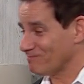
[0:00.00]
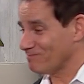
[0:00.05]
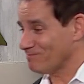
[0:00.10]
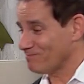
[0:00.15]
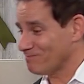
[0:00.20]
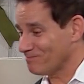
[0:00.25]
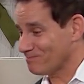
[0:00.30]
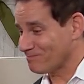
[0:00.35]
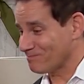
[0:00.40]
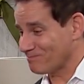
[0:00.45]

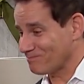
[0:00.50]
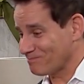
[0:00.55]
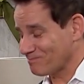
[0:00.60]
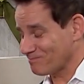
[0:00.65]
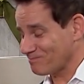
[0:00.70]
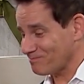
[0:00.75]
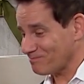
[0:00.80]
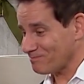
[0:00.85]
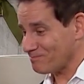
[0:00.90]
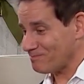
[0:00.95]

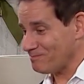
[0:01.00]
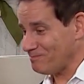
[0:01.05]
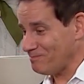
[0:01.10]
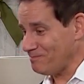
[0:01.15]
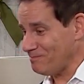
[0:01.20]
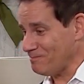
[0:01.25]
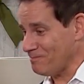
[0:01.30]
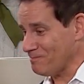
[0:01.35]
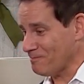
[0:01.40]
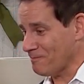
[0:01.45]

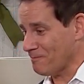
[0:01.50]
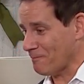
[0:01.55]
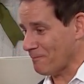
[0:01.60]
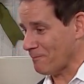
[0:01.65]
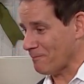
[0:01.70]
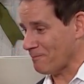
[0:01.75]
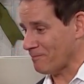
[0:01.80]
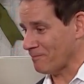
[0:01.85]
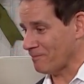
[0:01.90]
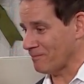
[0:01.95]

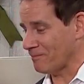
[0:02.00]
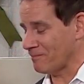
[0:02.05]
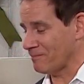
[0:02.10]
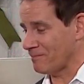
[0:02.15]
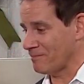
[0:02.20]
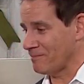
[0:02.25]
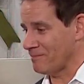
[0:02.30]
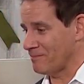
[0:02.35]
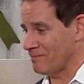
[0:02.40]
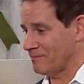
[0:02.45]

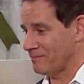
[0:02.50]
The person shown says nothing.